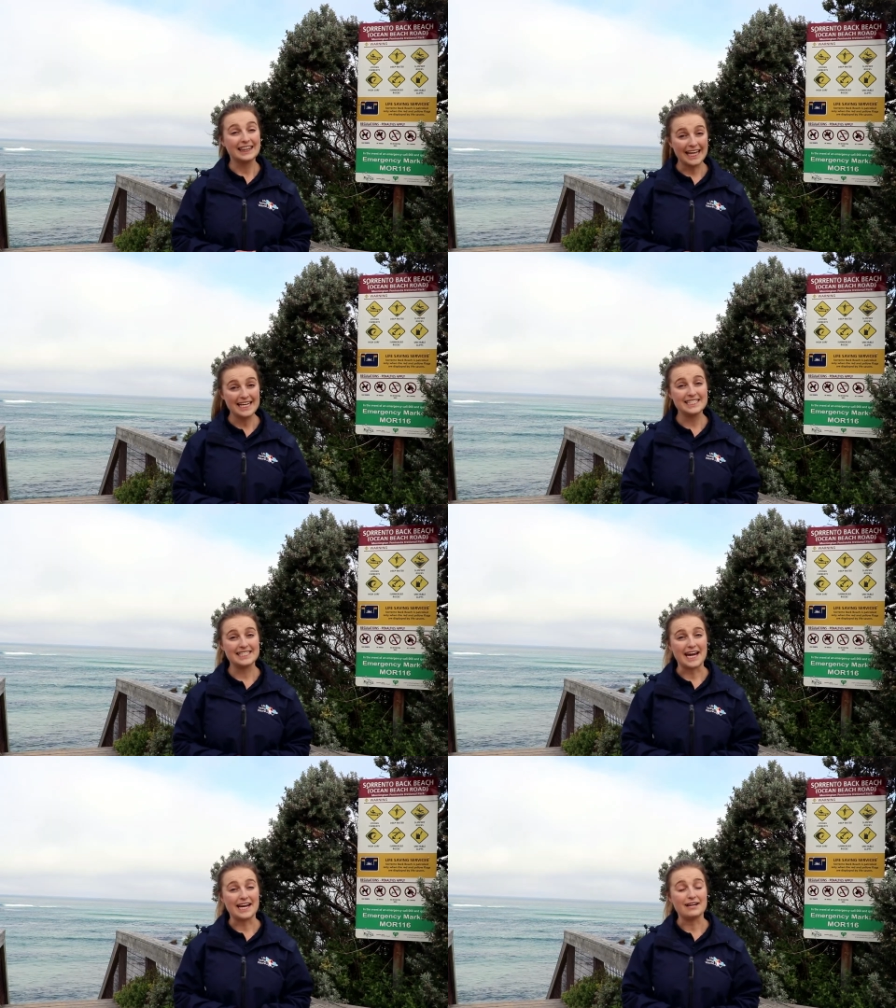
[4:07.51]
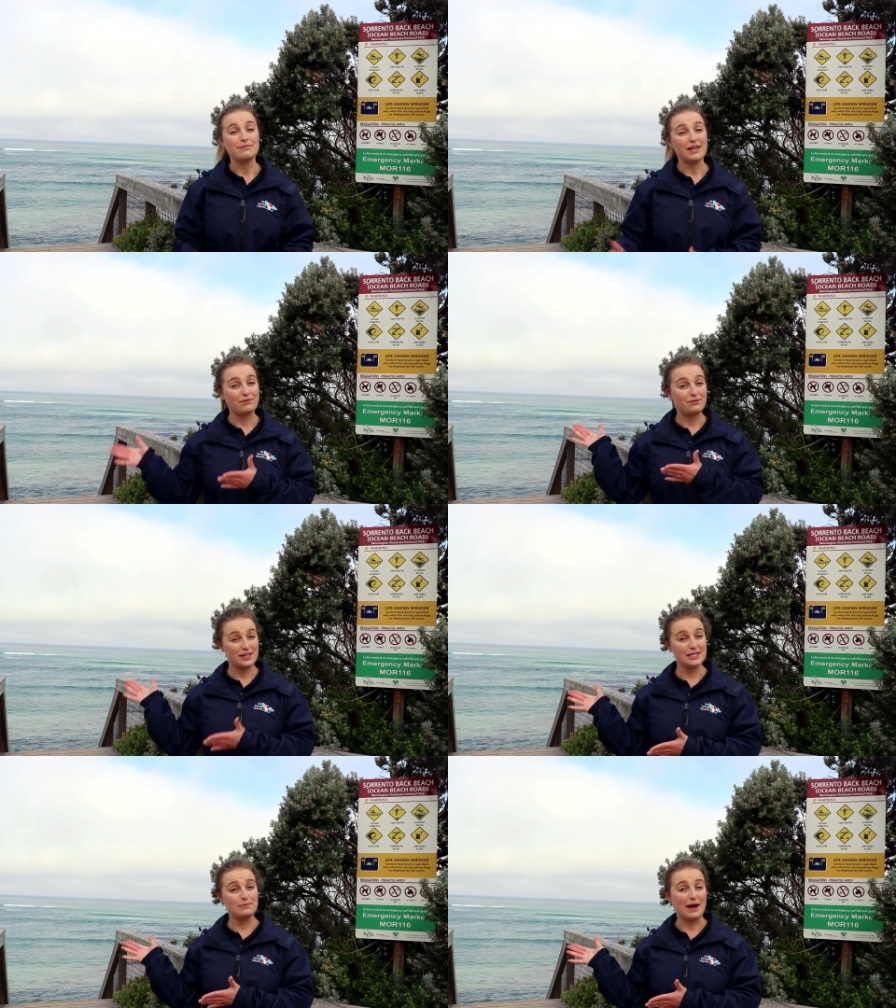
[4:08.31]
Let's see if
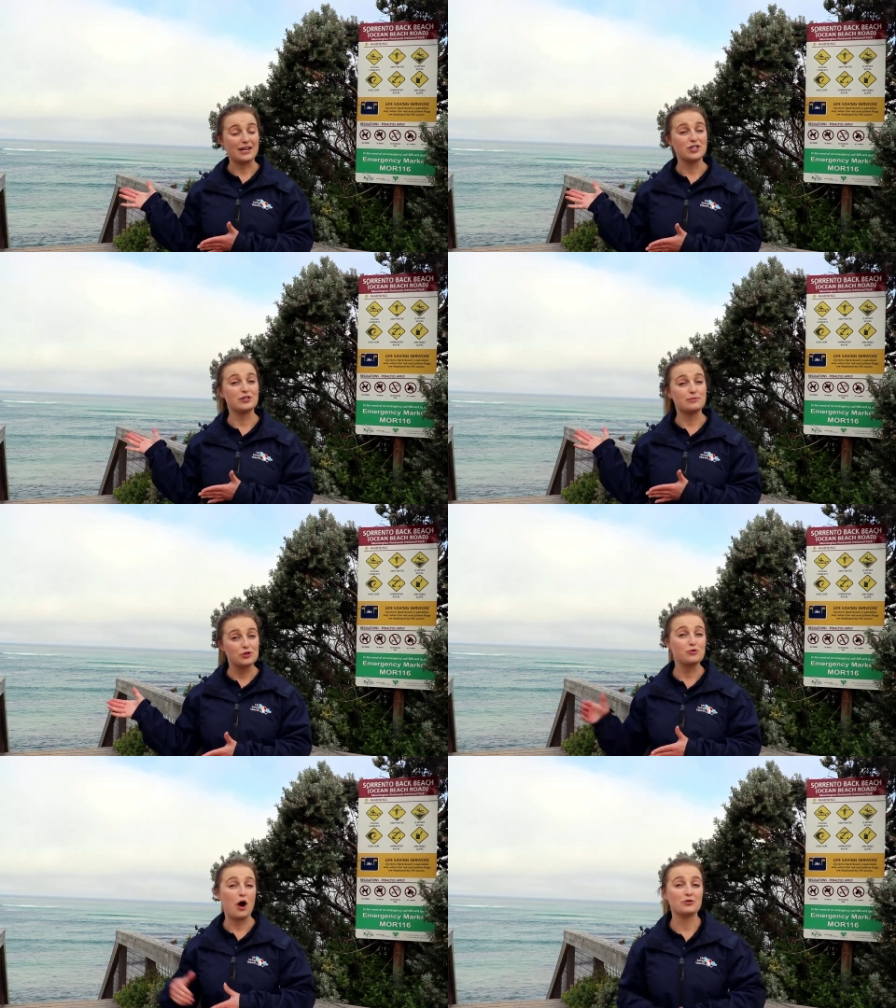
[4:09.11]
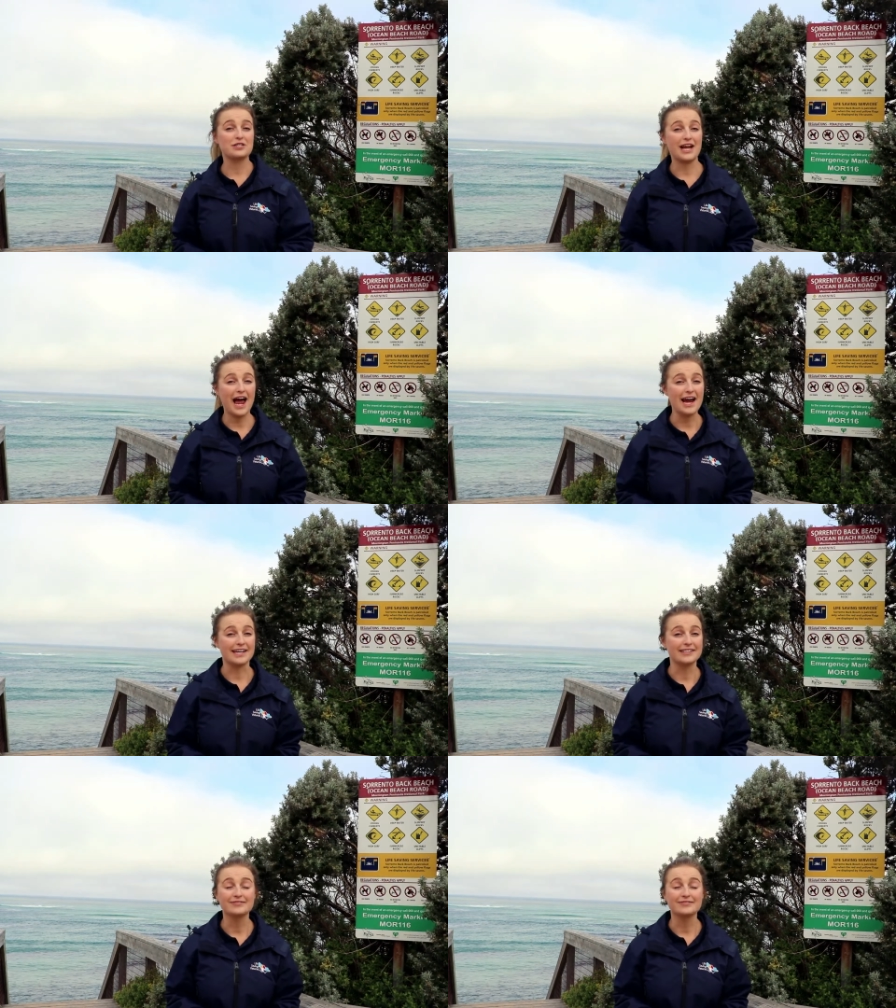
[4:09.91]
this beach is patrolled today.